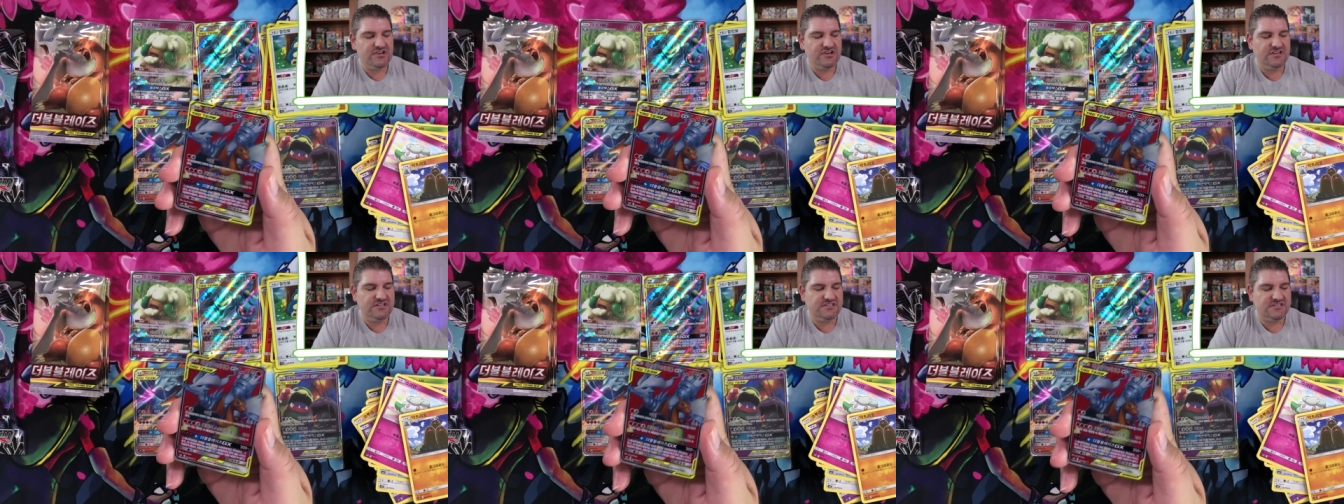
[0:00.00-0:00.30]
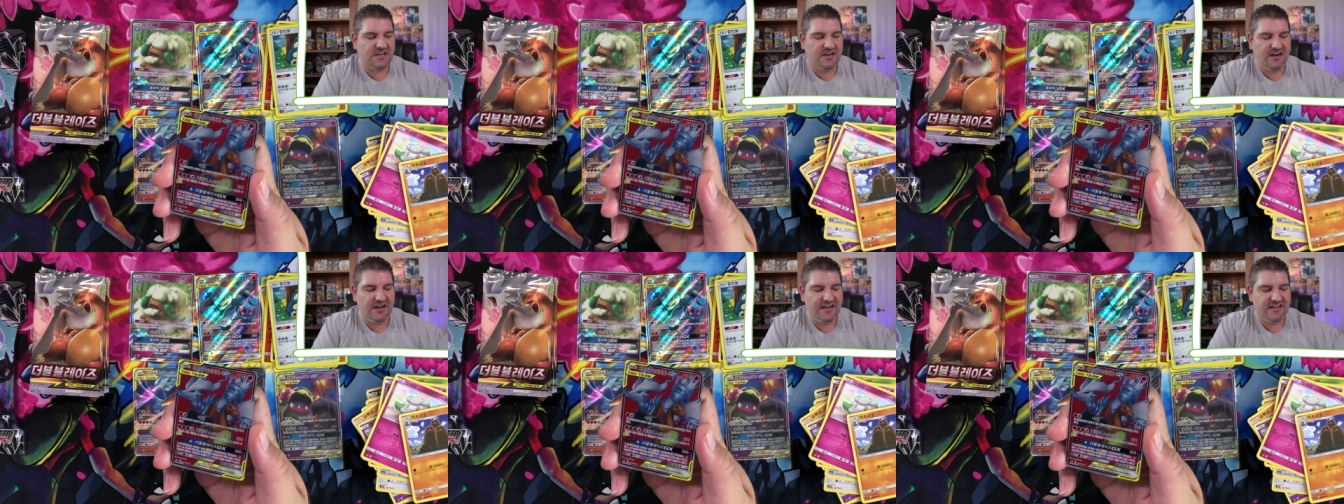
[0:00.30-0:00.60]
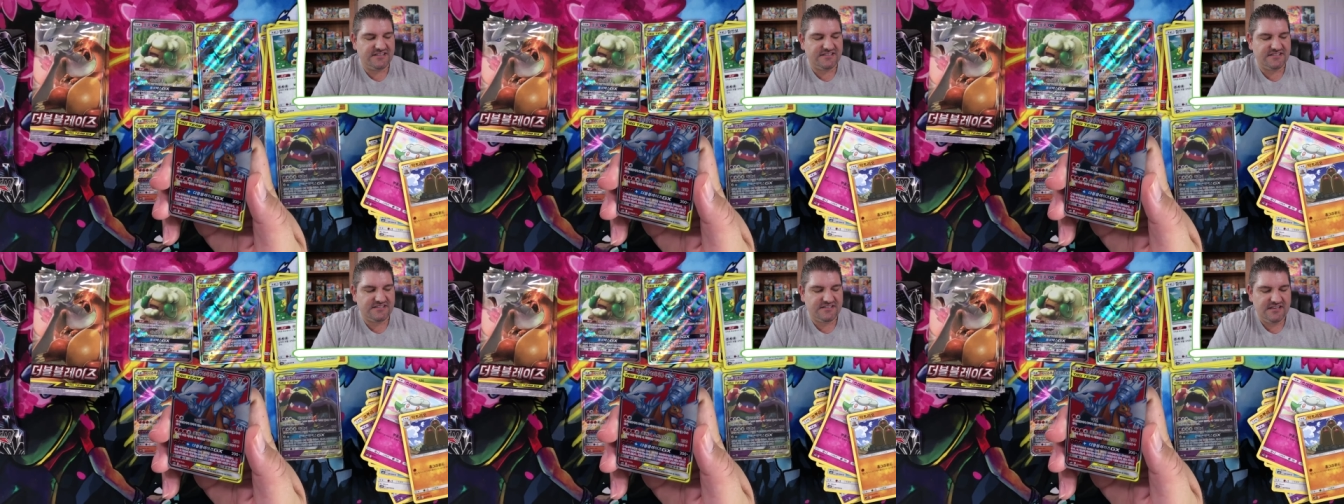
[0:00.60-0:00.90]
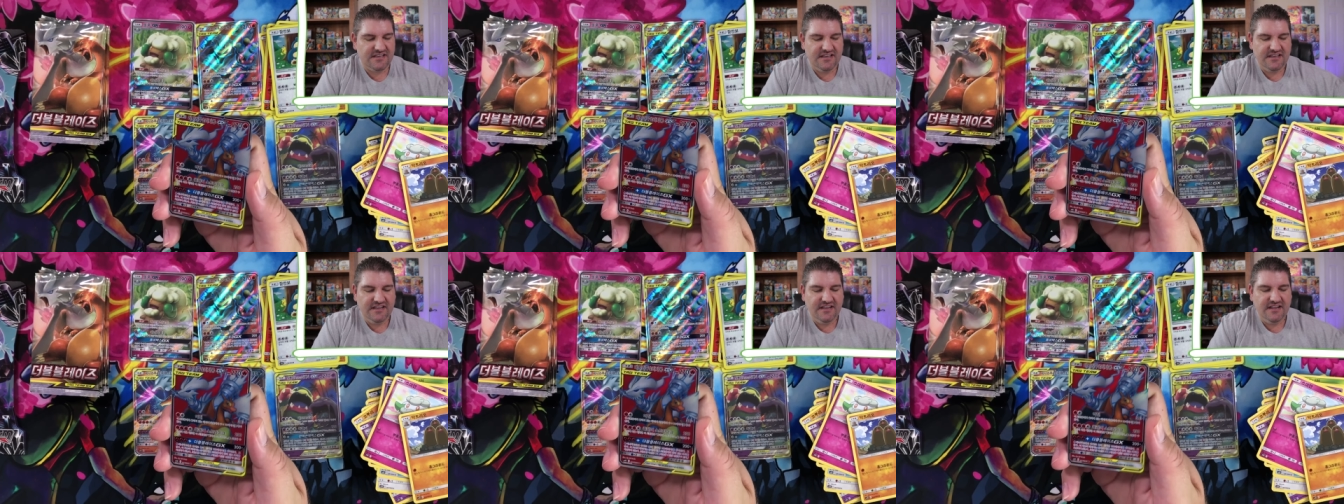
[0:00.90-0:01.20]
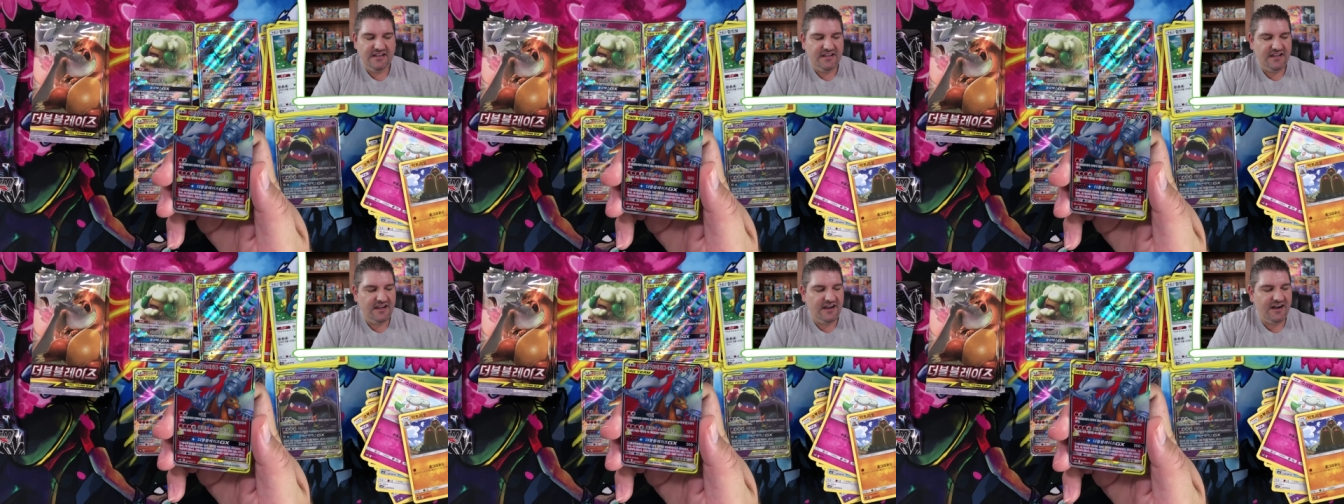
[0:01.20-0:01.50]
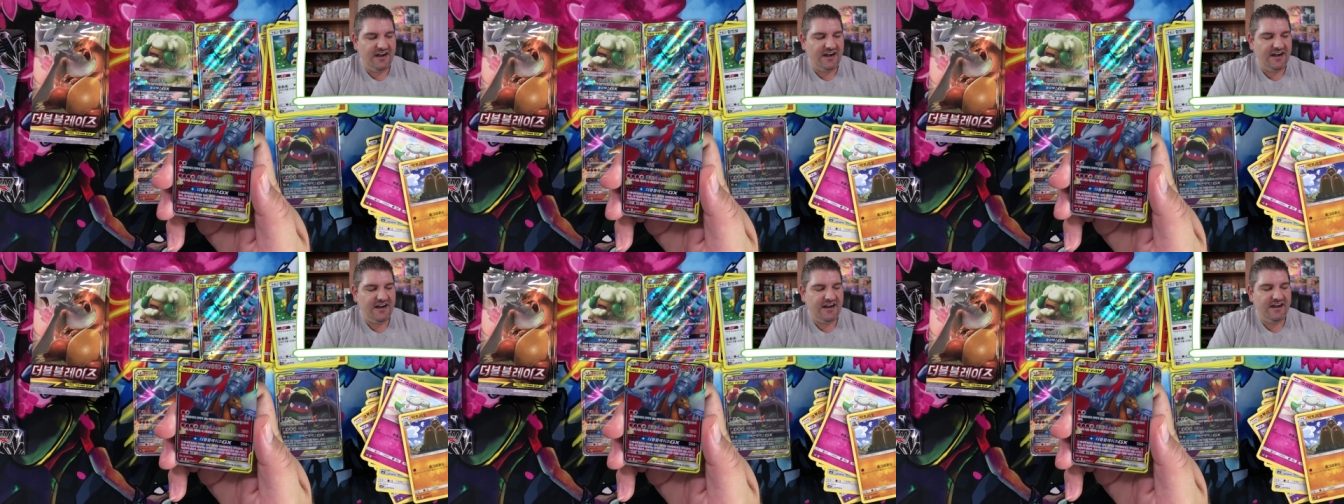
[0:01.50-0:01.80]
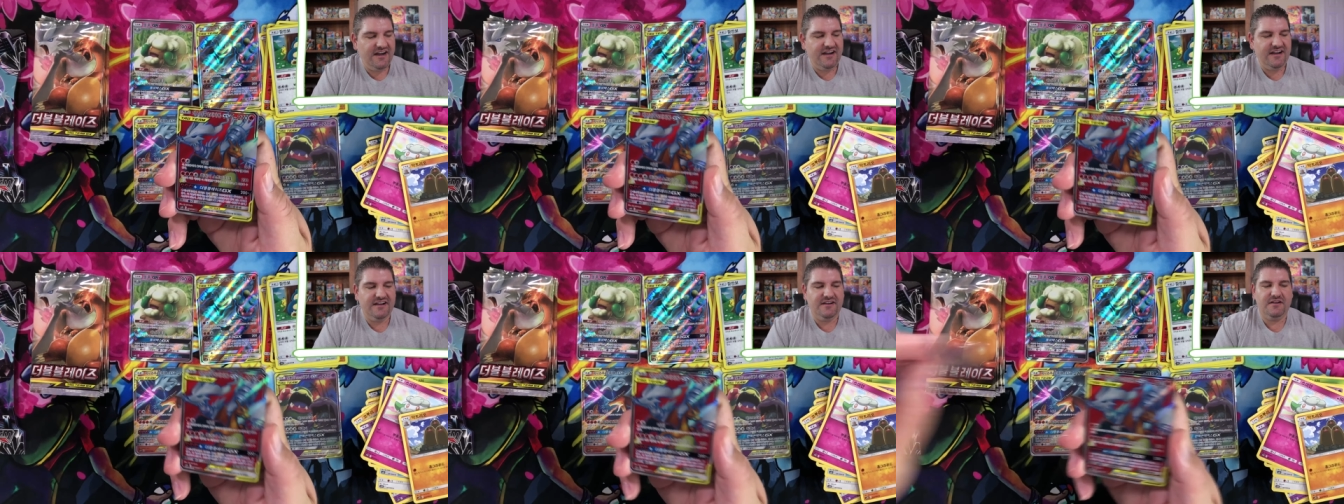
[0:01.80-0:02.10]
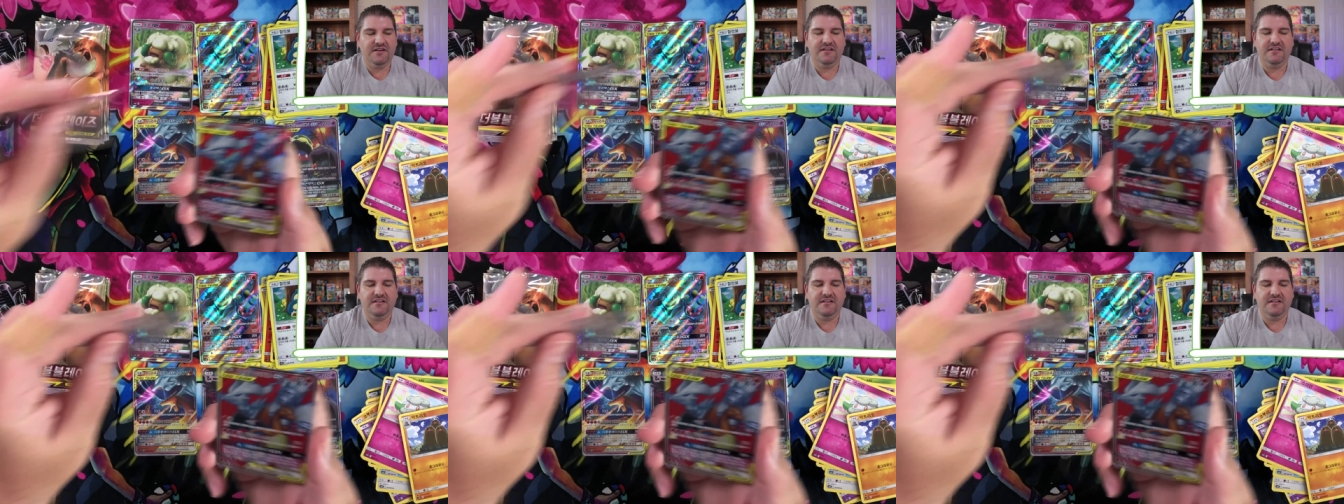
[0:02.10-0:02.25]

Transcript: good to us. Uh,